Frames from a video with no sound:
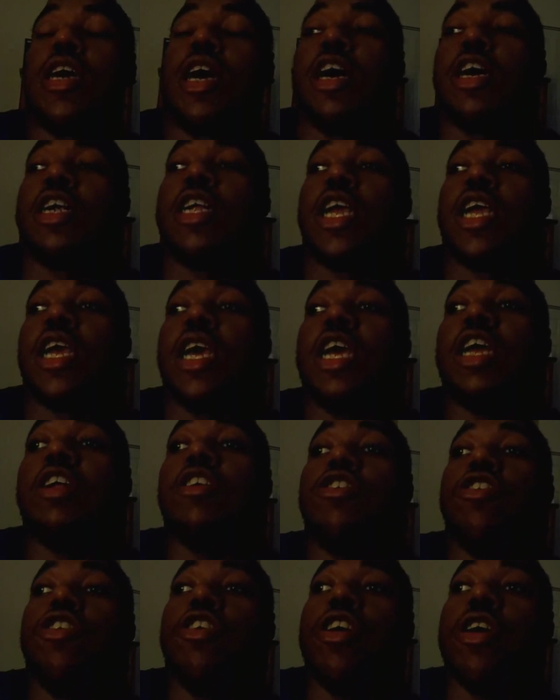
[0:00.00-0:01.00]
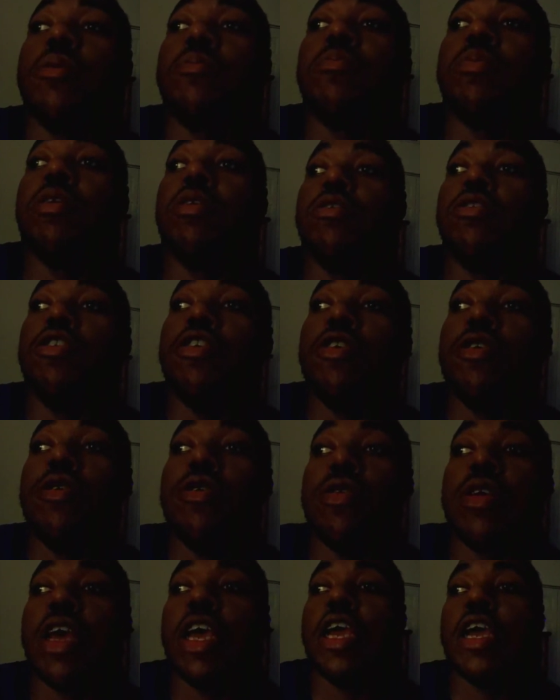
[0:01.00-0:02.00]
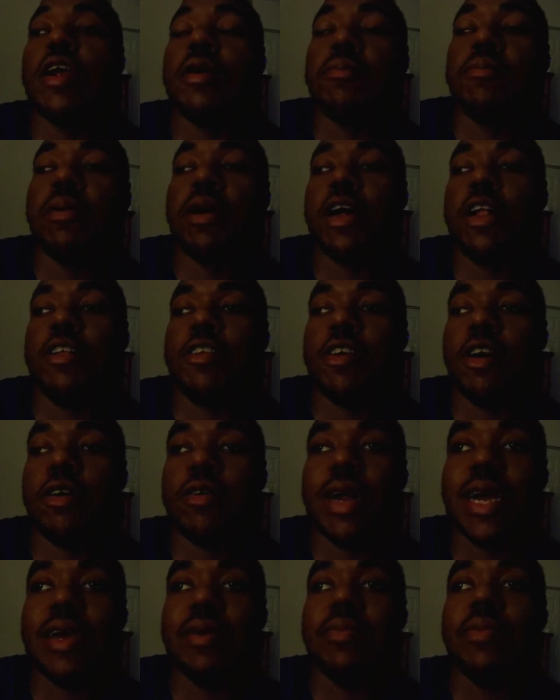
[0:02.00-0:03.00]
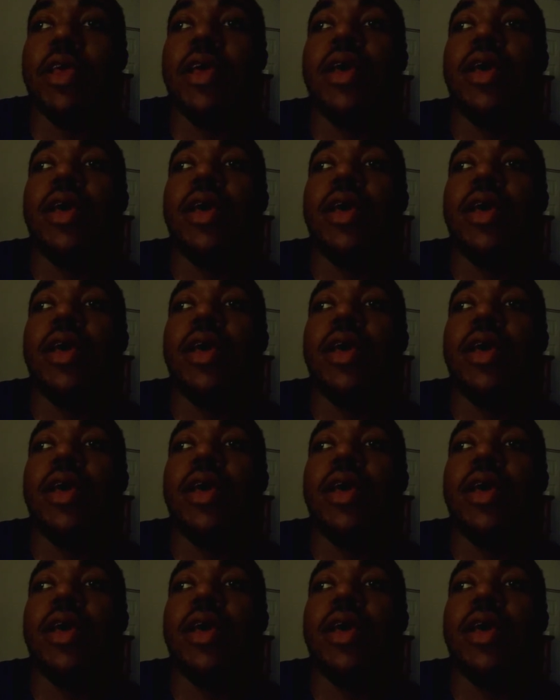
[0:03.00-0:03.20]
charging into your Bluetooth earbuds, all right?